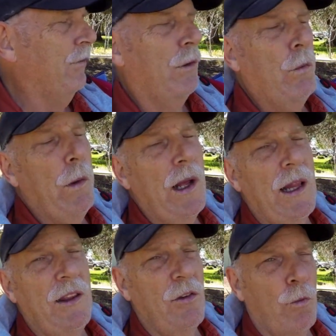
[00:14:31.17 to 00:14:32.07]
we
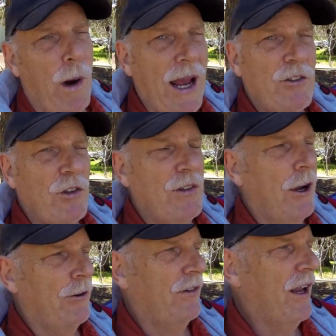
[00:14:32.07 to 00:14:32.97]
really rationed
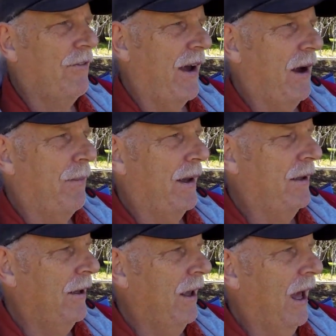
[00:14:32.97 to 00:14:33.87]
our stuff out. But
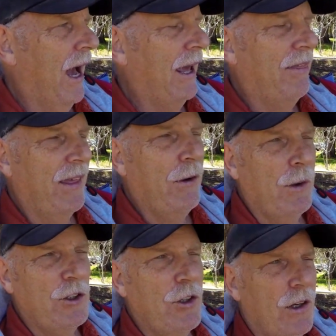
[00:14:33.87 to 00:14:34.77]
I think
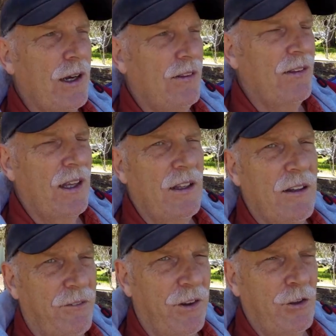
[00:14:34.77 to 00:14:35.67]
what you're going to see in
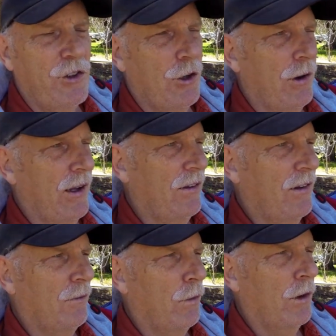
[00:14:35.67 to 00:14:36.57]
the future is
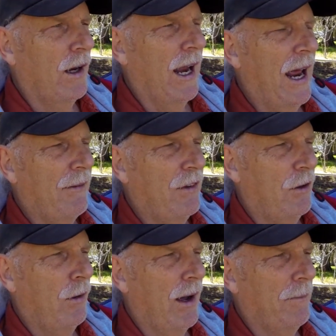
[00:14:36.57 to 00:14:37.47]
we're going to have
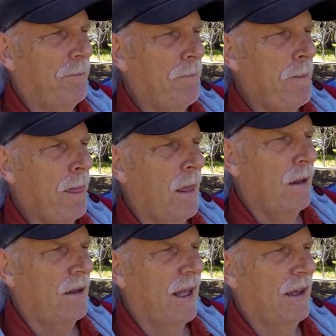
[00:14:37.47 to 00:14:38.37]
to,
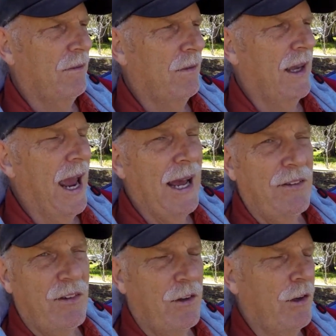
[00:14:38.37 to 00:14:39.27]
like
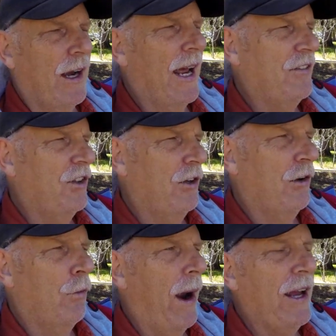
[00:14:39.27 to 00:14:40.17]
gas, they're going to ask you
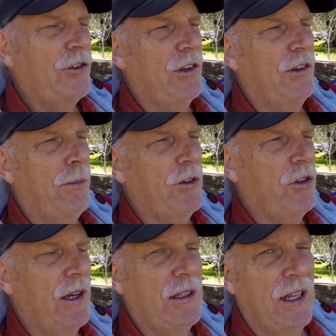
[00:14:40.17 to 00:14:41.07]
to ration,
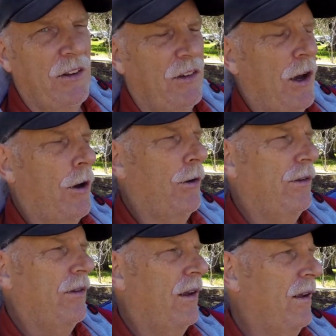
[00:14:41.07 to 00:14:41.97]
especially on the East
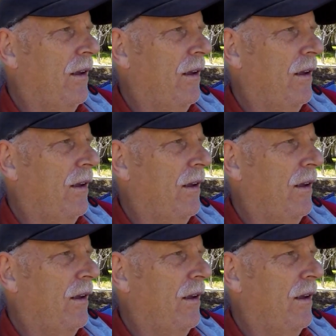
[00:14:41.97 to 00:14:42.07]
Coast.